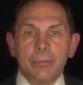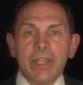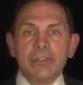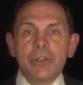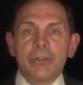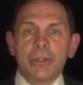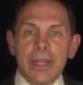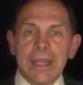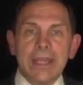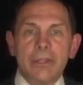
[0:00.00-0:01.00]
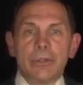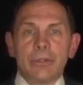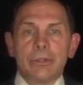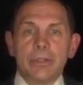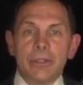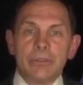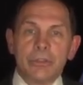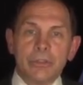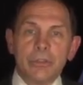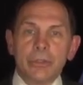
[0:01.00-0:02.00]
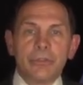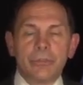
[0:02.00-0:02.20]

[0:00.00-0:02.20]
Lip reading: Make sure they're anchored to your